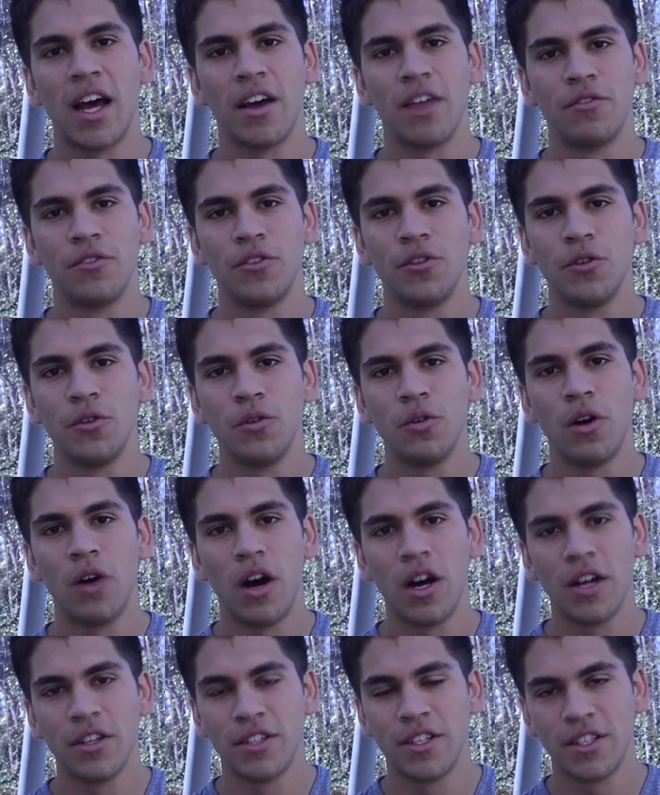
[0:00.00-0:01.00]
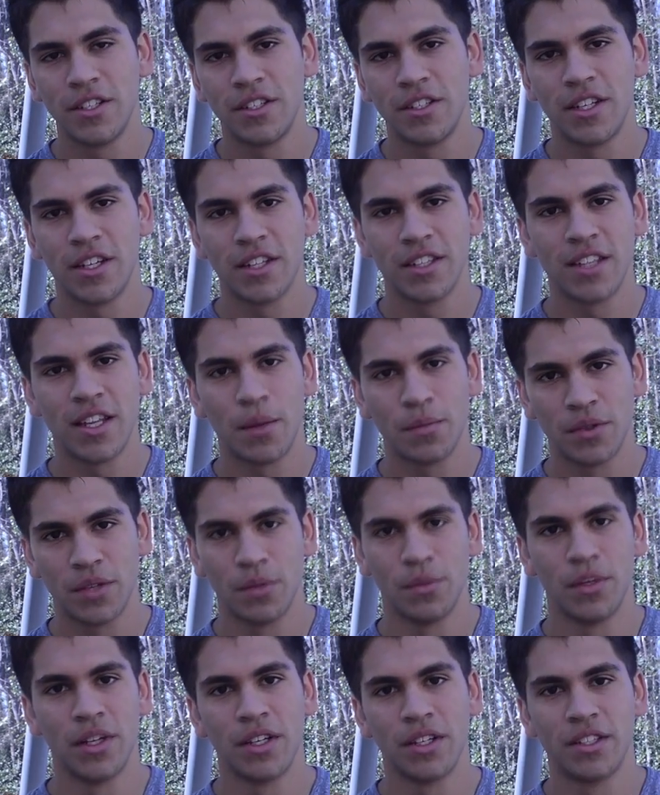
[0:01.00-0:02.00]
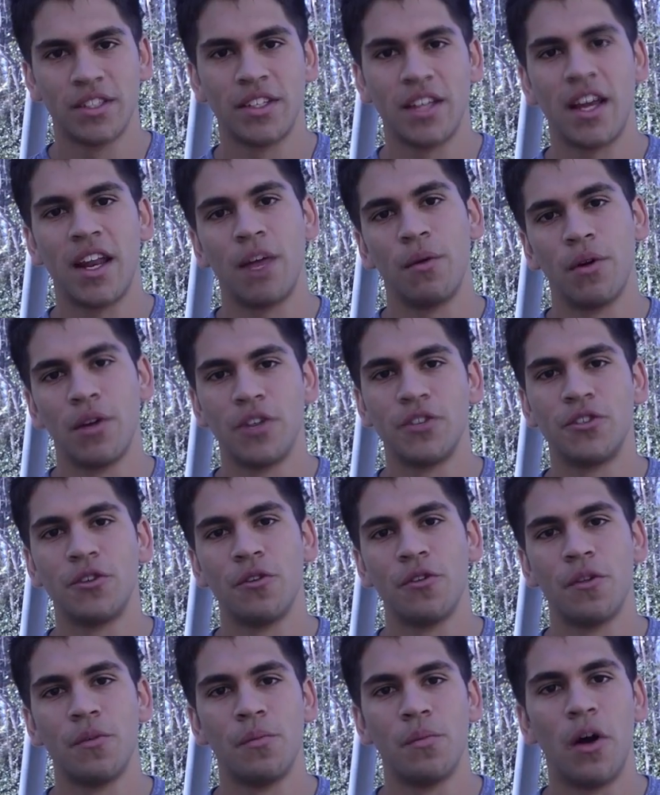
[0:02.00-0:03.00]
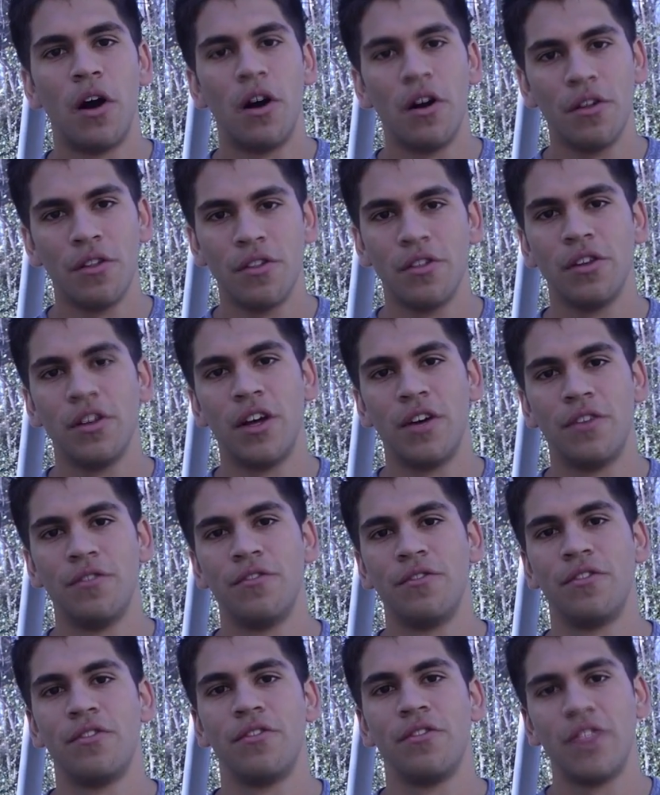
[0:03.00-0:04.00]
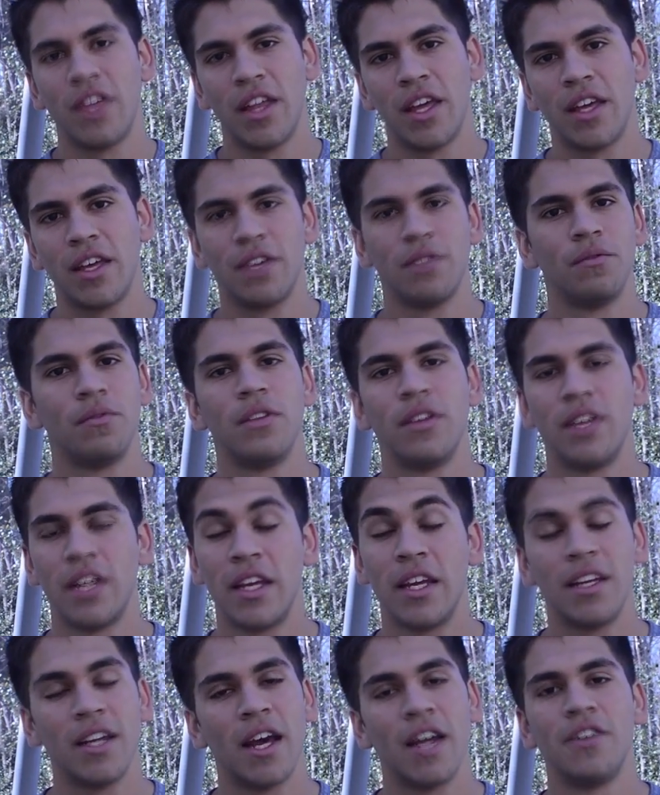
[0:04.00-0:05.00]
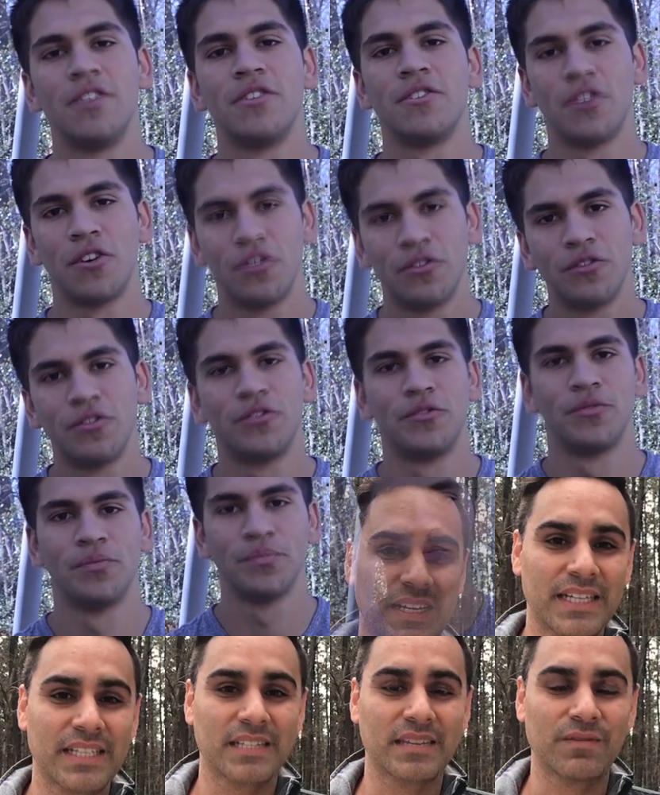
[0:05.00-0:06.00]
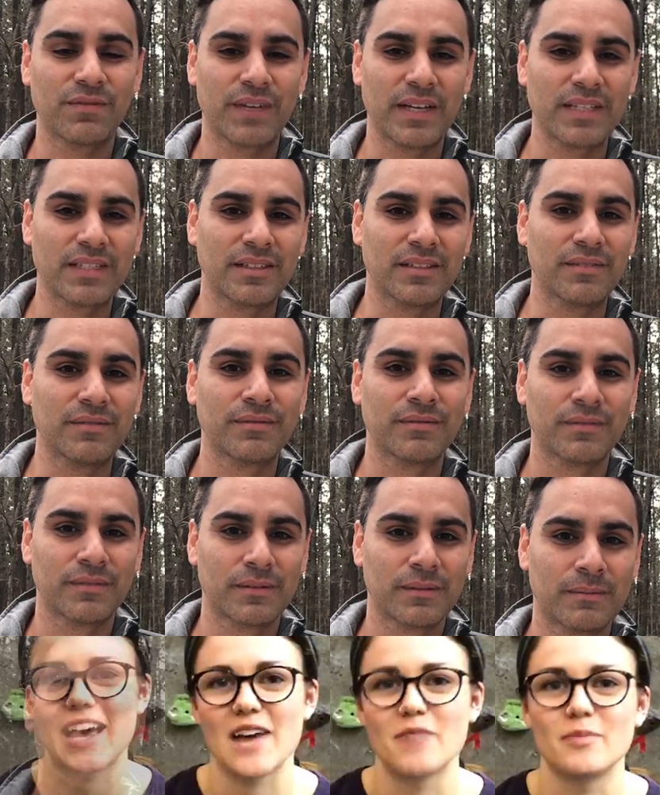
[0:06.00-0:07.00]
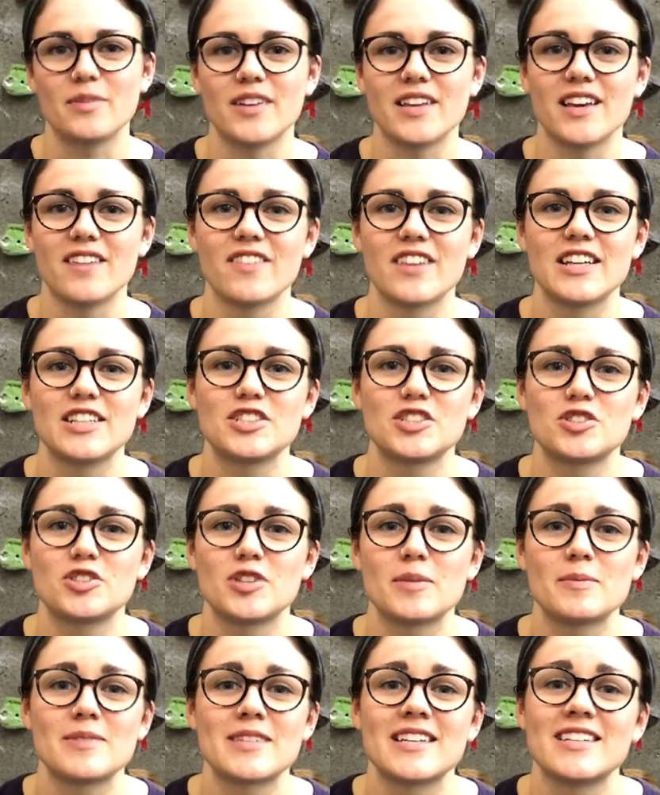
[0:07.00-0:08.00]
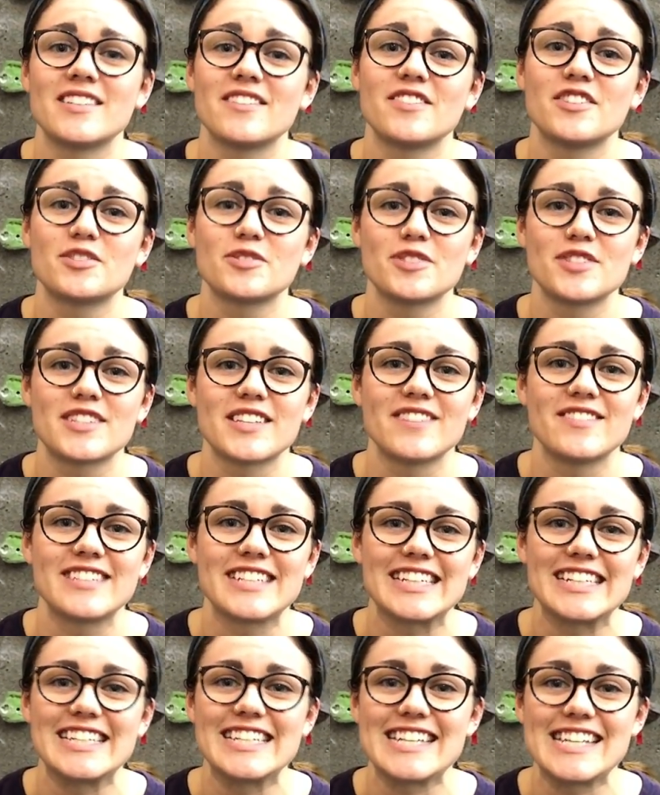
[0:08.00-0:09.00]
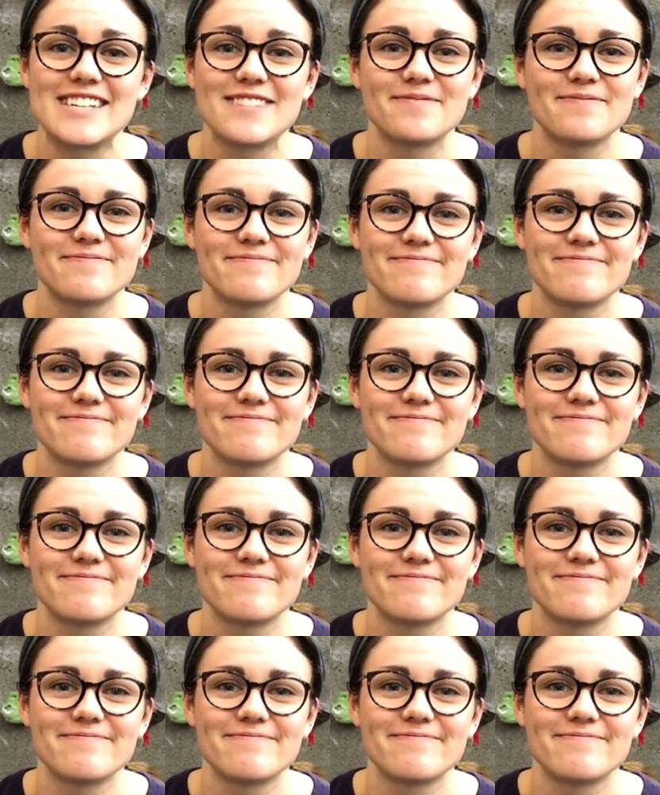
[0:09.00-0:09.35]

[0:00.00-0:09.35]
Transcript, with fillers: I have two autistic step siblings, and I want to show them all the love they need and deserve think it's offensive. I believe it strips individuals of dignity.